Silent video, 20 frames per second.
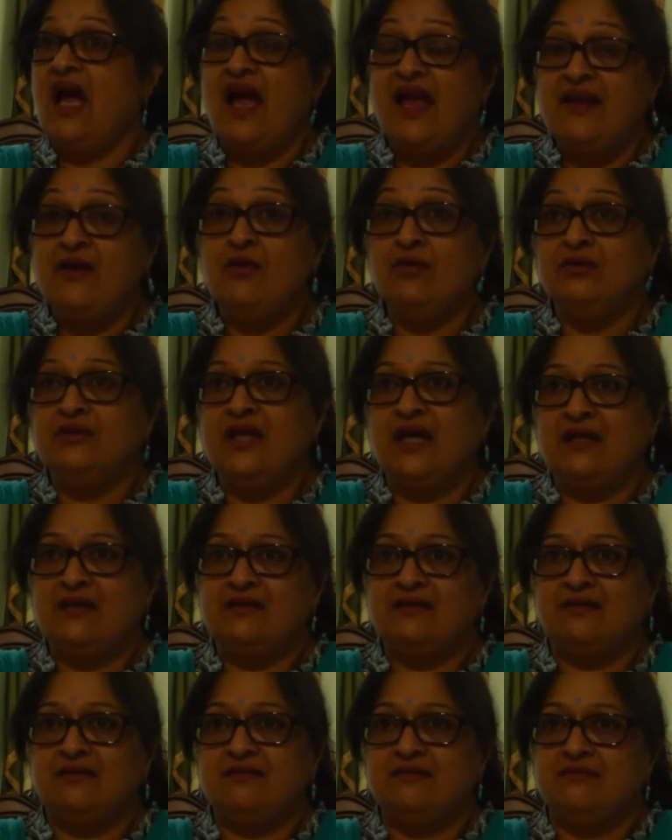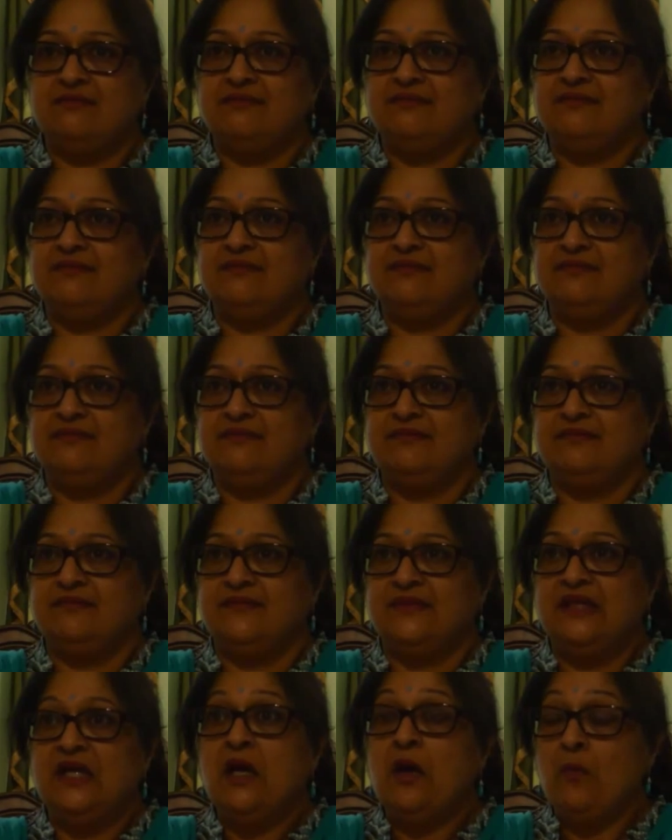I know that.
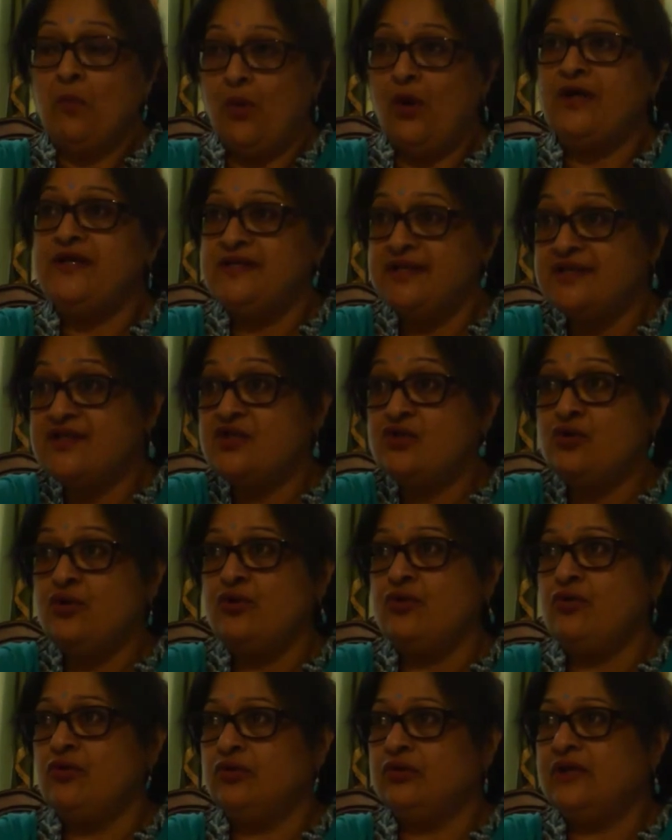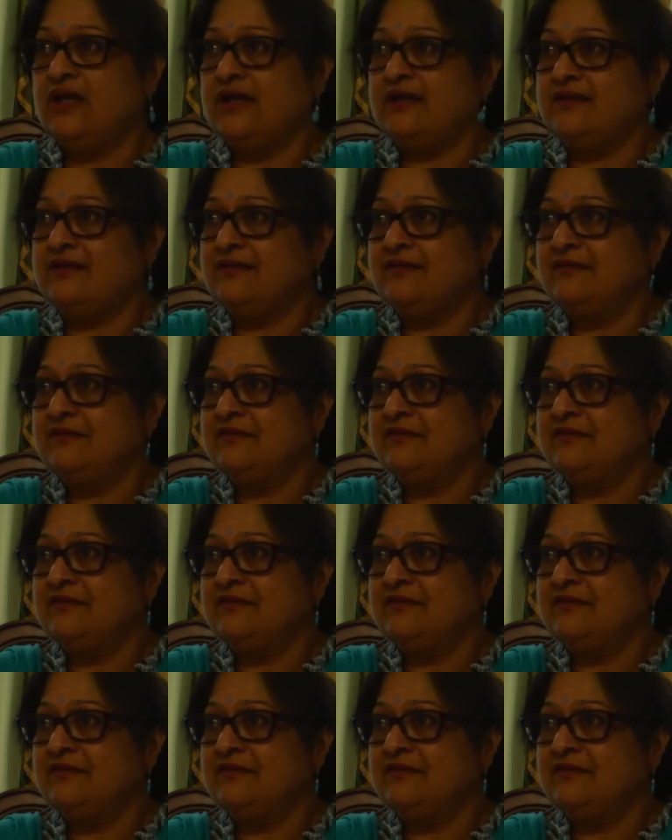Point is, do you know that?